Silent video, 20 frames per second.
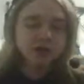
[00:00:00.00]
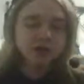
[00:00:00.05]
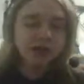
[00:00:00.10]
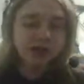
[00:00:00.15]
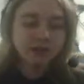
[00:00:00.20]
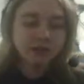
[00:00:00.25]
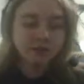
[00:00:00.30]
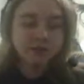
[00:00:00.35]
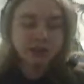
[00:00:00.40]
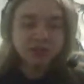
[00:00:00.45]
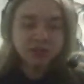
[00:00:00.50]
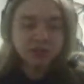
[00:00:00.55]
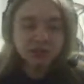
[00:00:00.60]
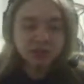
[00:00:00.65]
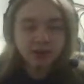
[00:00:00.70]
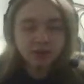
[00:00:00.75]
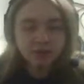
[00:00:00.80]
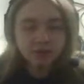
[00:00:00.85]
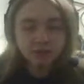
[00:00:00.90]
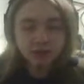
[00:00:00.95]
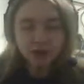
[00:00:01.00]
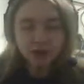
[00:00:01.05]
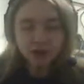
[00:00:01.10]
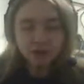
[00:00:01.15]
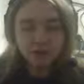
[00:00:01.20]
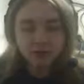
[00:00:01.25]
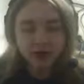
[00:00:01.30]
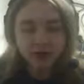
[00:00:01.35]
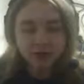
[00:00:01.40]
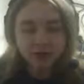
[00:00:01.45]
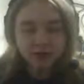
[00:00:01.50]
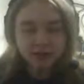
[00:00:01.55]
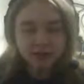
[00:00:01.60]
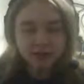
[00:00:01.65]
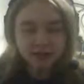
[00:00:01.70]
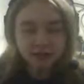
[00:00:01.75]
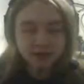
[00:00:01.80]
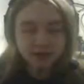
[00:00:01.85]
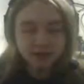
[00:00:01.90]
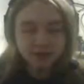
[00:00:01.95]
that could be solved rather
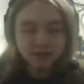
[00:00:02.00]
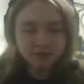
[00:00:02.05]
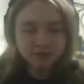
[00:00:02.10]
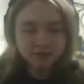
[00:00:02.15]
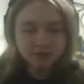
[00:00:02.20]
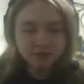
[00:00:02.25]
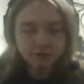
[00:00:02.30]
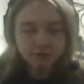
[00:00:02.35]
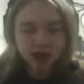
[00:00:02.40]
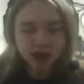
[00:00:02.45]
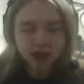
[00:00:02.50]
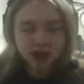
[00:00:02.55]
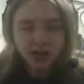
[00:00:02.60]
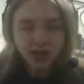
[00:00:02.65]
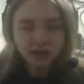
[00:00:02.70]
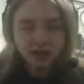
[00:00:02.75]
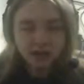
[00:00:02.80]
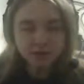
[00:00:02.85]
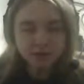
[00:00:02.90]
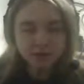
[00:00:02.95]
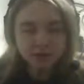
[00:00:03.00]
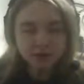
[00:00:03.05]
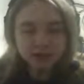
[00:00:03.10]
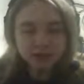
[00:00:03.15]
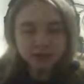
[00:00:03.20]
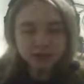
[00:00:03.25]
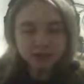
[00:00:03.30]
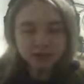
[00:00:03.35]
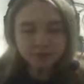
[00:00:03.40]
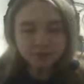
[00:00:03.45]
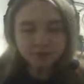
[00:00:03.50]
easily. Rather easily.